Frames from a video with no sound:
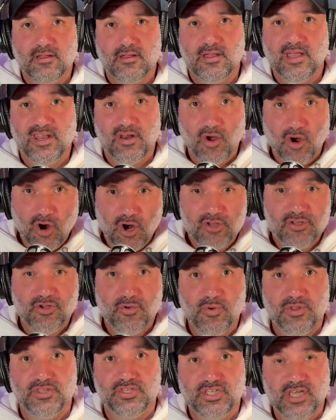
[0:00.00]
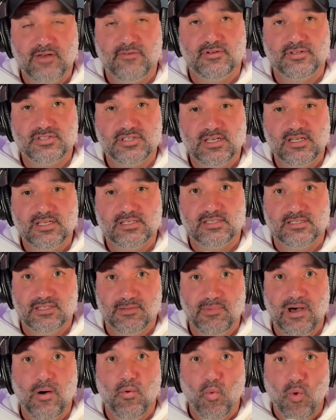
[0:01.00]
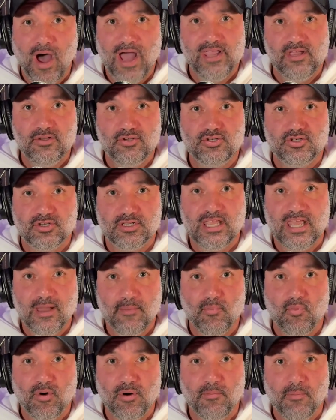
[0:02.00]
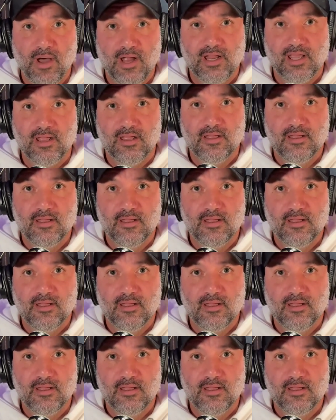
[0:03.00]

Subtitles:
and argue with general citizens about why you should get more money.